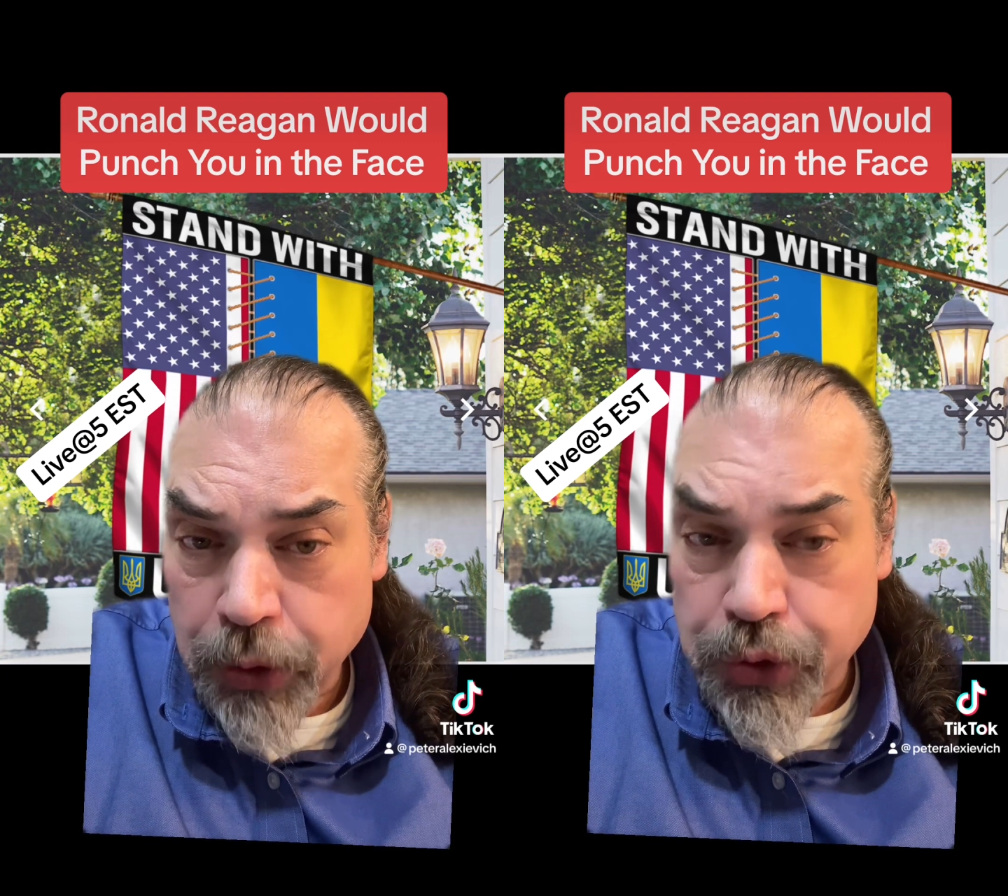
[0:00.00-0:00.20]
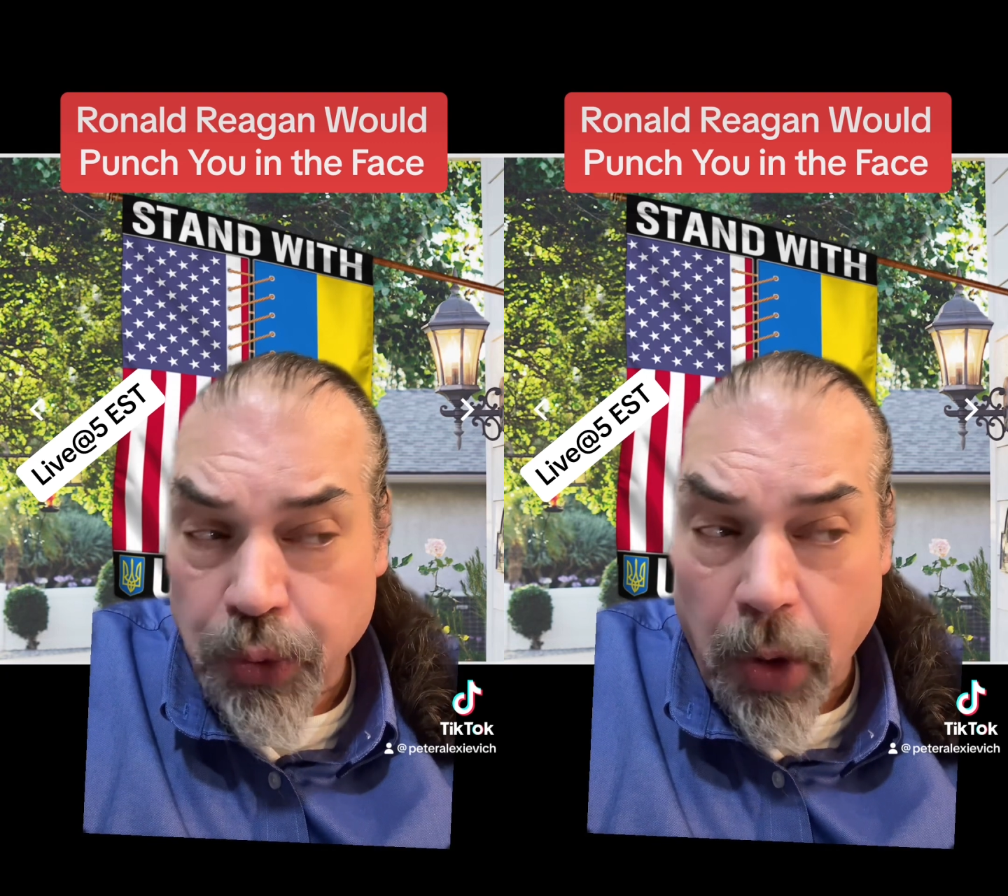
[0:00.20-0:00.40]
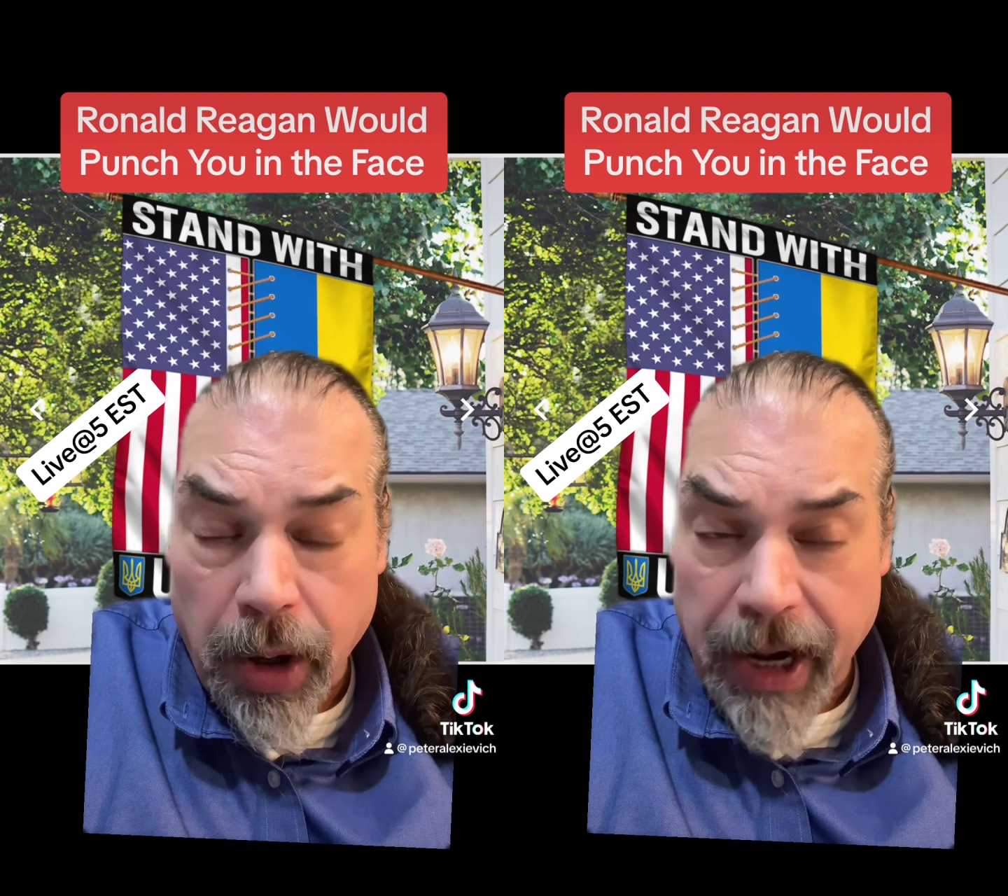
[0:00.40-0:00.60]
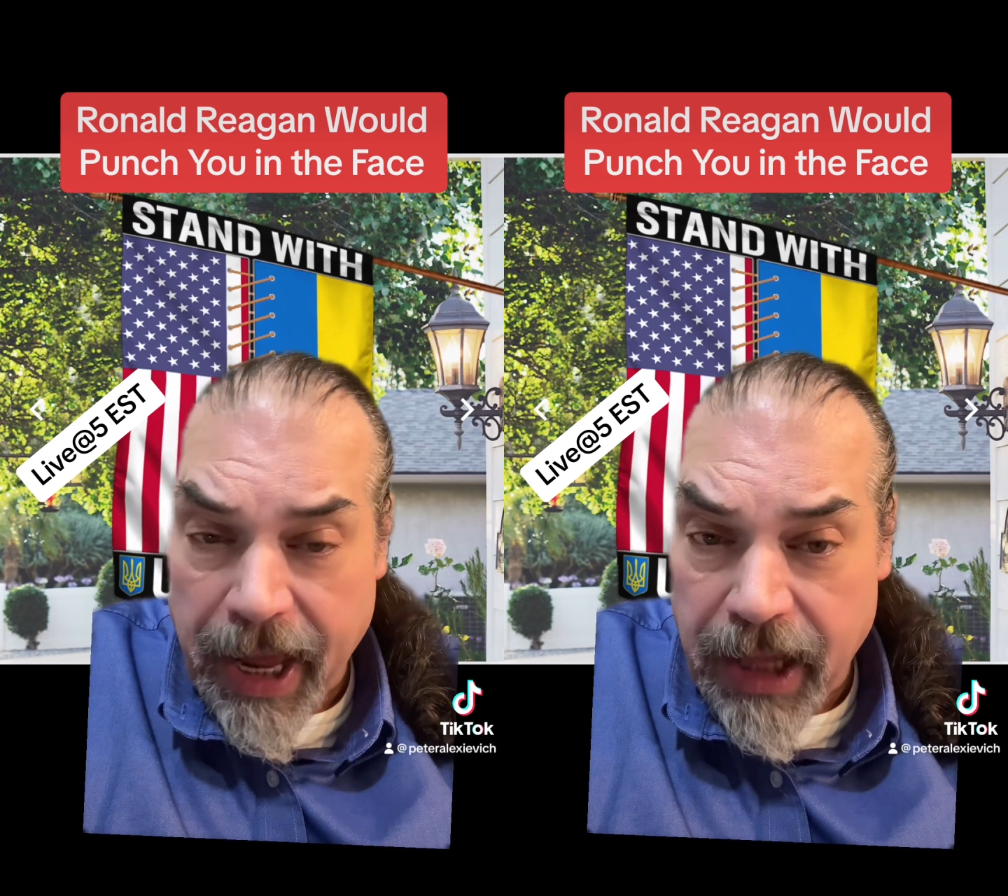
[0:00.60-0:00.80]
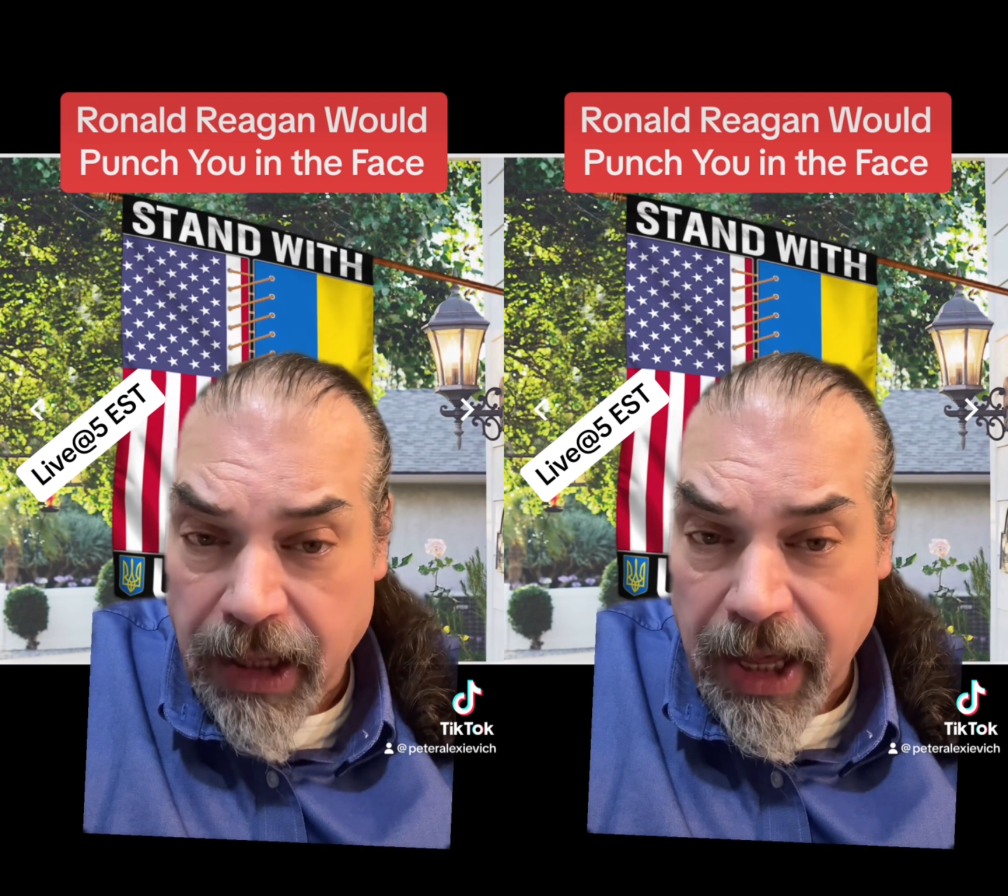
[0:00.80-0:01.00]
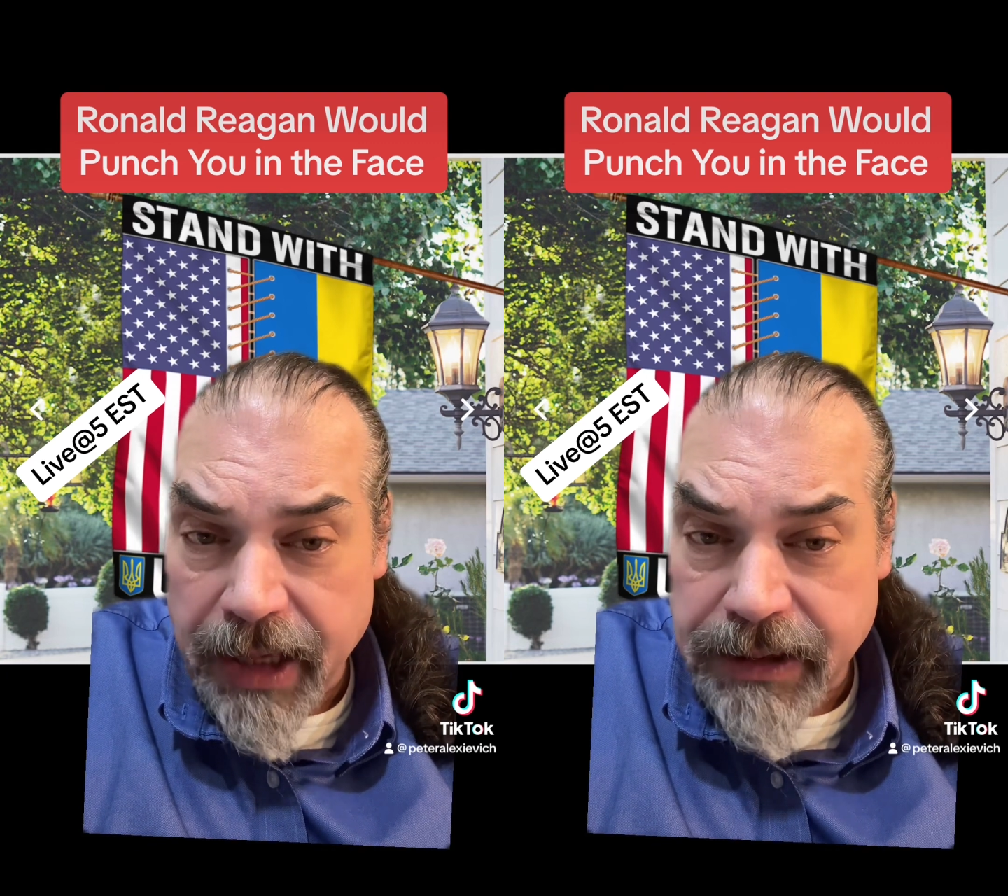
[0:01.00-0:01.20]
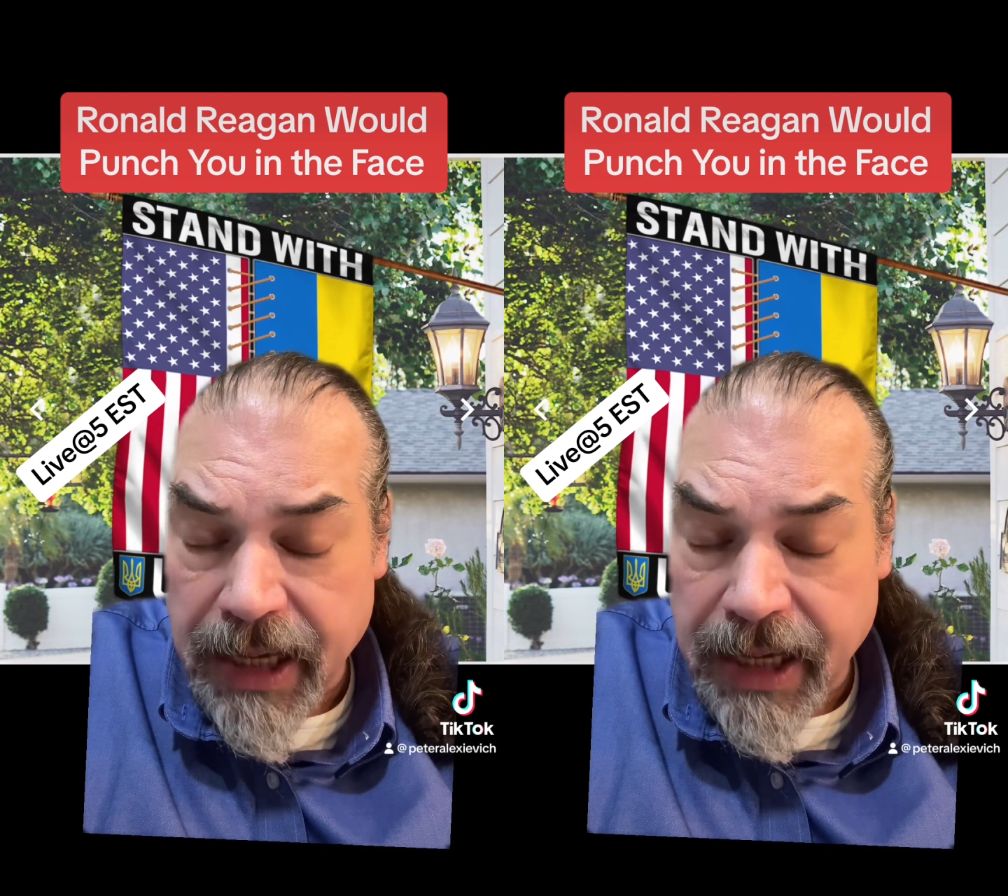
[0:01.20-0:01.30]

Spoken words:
to our allies